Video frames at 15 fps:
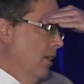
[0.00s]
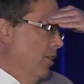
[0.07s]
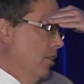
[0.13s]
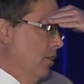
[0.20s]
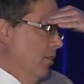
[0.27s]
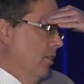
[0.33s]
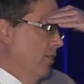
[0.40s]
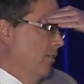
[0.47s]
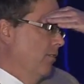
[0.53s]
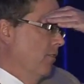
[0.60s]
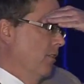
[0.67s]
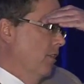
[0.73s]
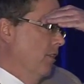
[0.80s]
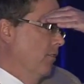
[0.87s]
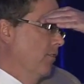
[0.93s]
units for
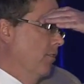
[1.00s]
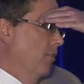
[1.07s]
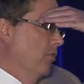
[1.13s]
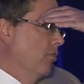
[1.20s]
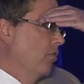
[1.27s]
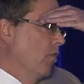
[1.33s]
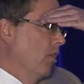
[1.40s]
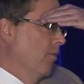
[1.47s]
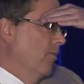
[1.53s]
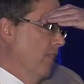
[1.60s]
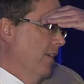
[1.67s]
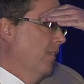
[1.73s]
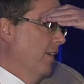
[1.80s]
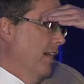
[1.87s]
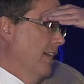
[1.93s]
the storm
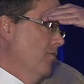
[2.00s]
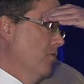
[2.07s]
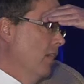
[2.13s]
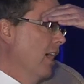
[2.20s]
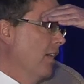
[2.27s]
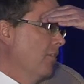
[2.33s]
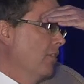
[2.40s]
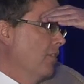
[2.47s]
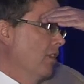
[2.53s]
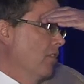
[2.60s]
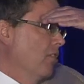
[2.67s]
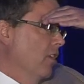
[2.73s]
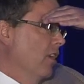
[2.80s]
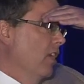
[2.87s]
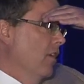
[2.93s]
event, the hydrograph
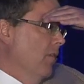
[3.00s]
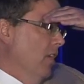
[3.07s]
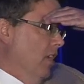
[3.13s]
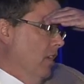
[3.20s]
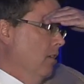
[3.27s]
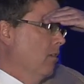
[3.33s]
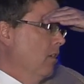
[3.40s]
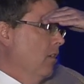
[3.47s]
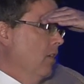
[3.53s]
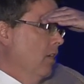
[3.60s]
essentially coming in,